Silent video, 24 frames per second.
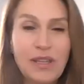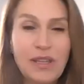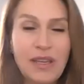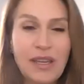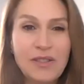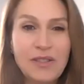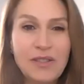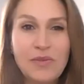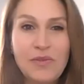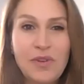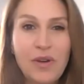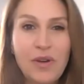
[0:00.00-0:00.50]

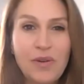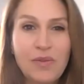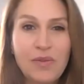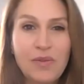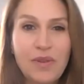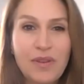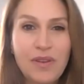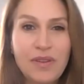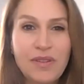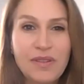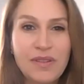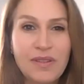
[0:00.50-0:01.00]
As you know,
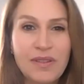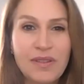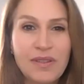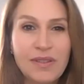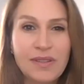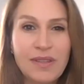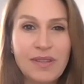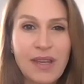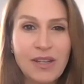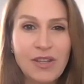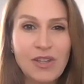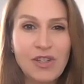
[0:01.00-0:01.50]
this
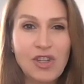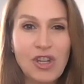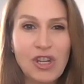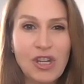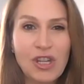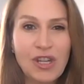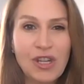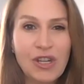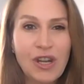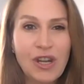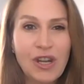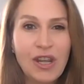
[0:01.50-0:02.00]

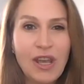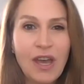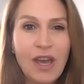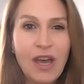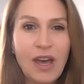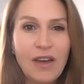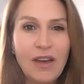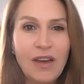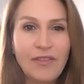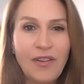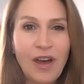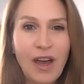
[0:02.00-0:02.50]
section
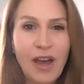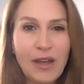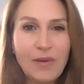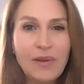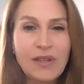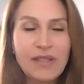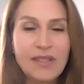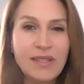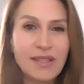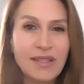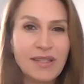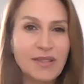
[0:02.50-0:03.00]
of Highway
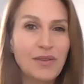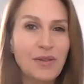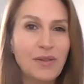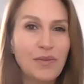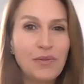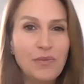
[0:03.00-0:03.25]
6 through